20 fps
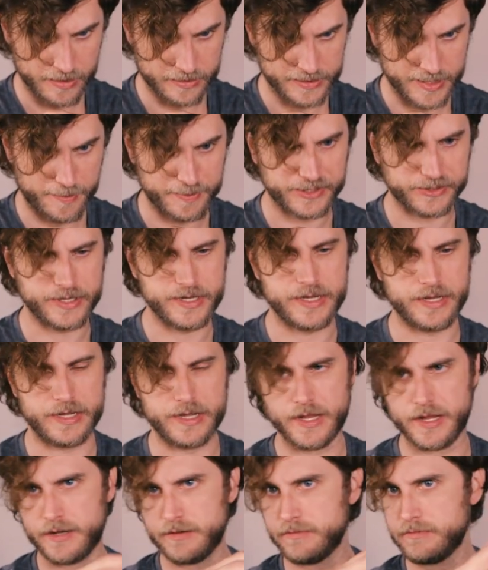Typically
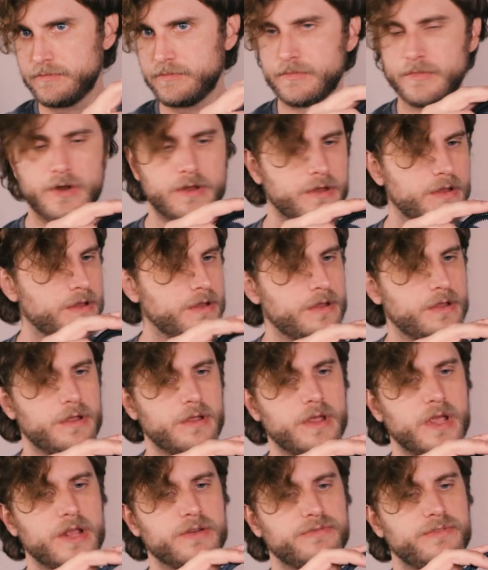in
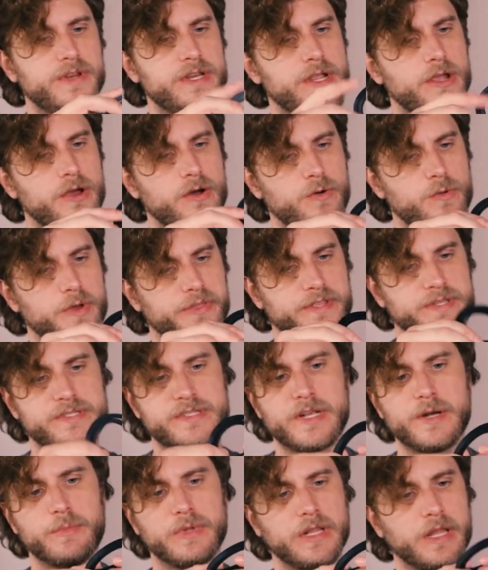video with a
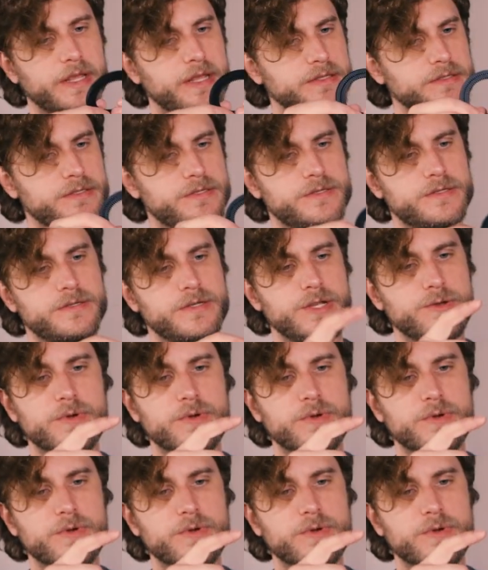cinema lens,